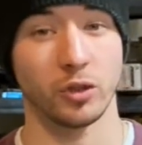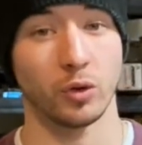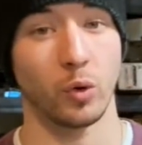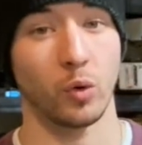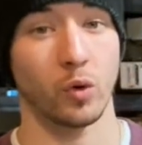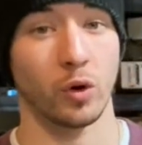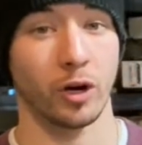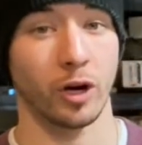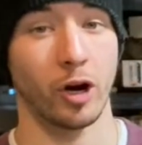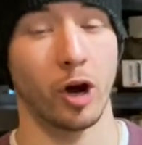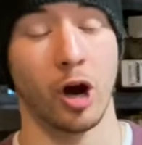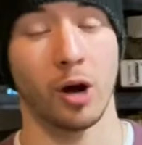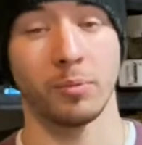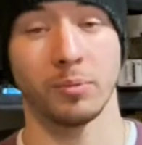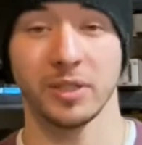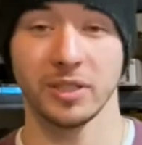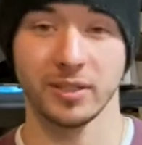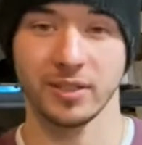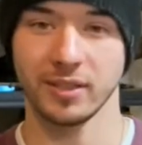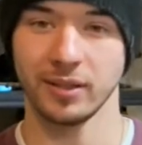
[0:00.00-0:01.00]
or
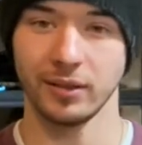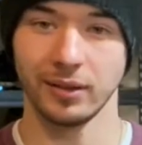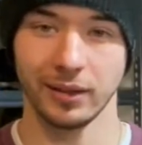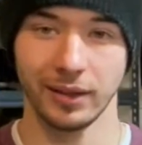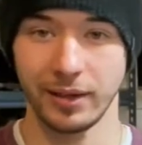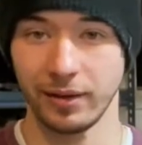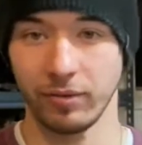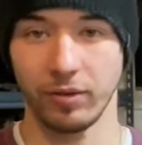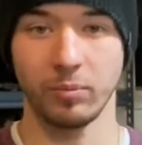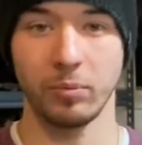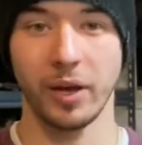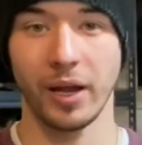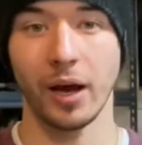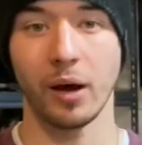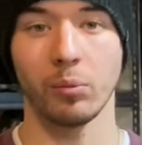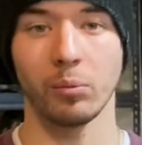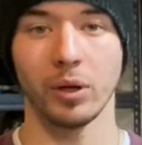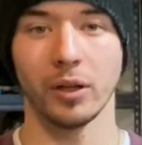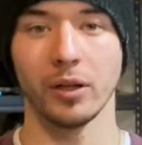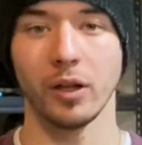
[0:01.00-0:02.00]
comments, leave them
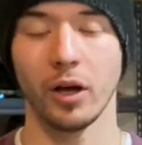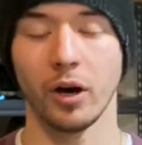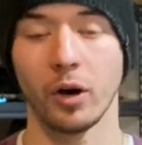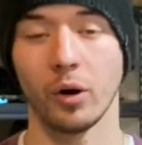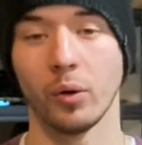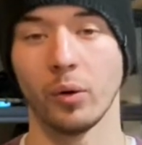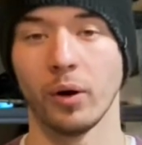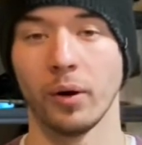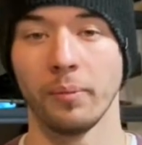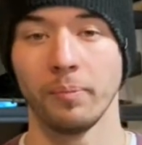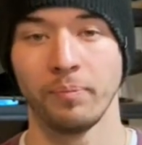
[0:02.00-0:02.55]
down below.